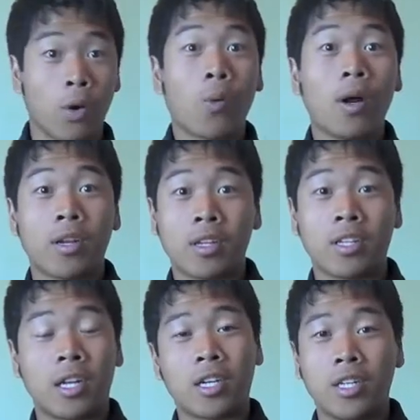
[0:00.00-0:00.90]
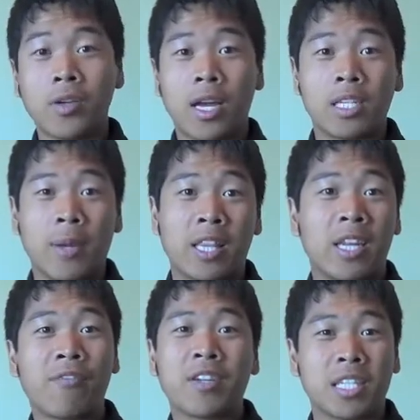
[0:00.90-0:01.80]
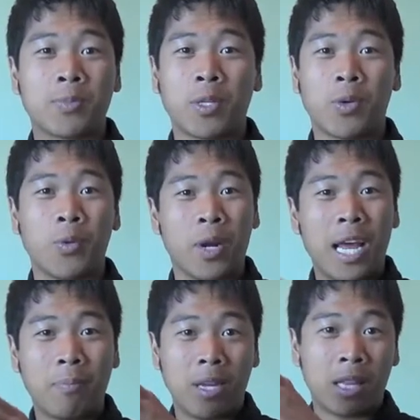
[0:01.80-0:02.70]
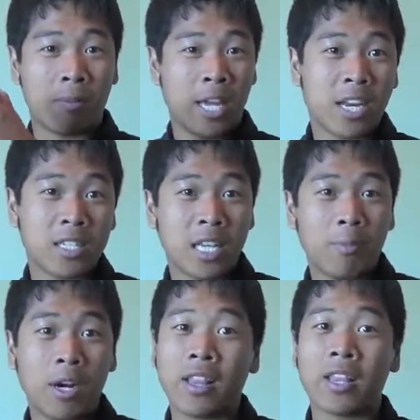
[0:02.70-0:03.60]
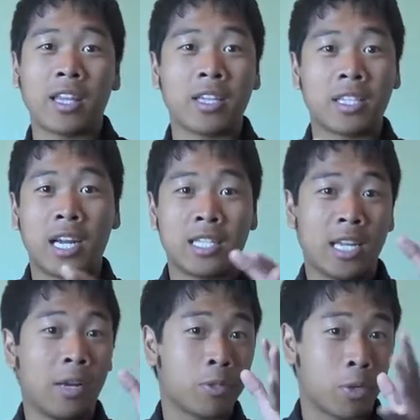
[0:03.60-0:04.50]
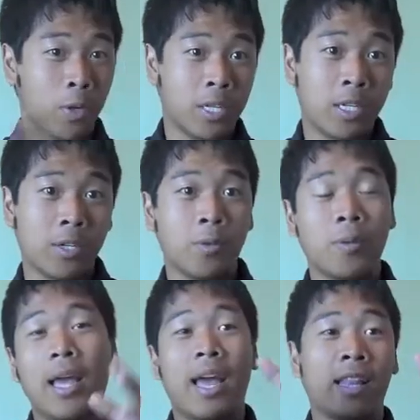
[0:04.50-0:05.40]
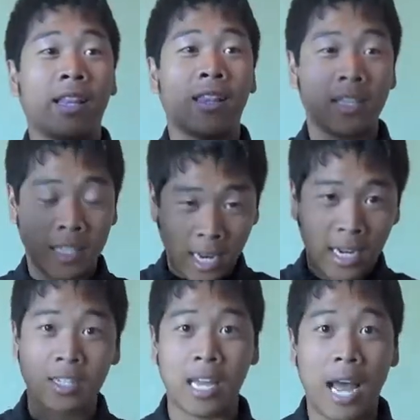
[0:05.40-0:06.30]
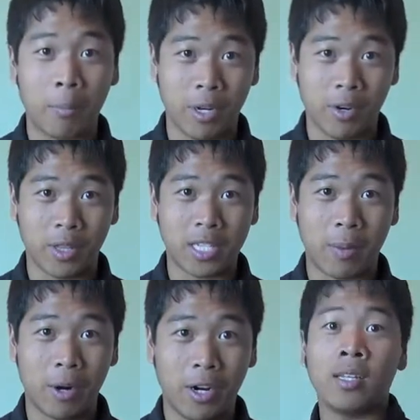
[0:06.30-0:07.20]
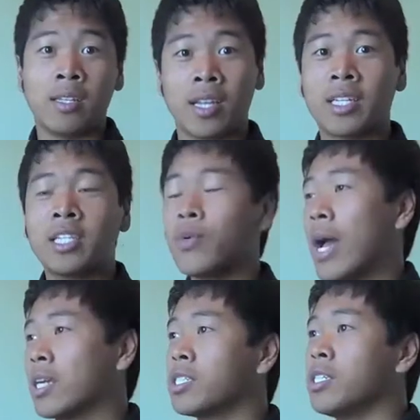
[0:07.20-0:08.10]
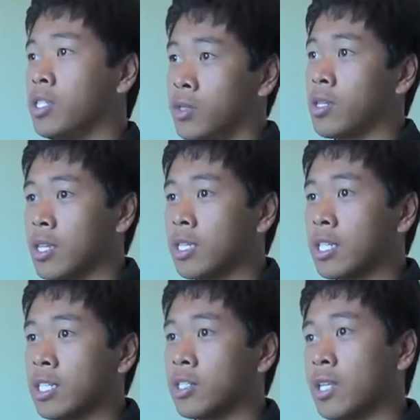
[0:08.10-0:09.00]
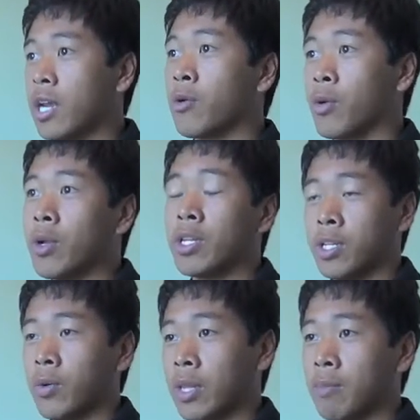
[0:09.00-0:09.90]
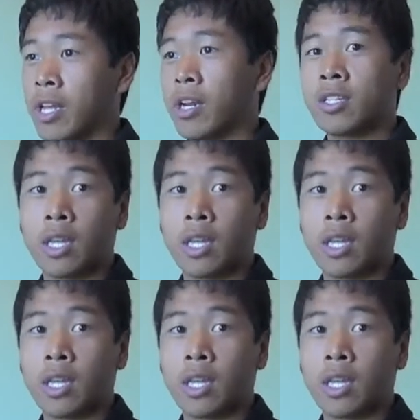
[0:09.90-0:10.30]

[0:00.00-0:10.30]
So I wanted to talk to you guys about the differences between what happened at the beginning of summer and the things that I said I was going to do, and the things that actually happened during the summer. Like, did you actually do the things that you said you were going to do at the beginning of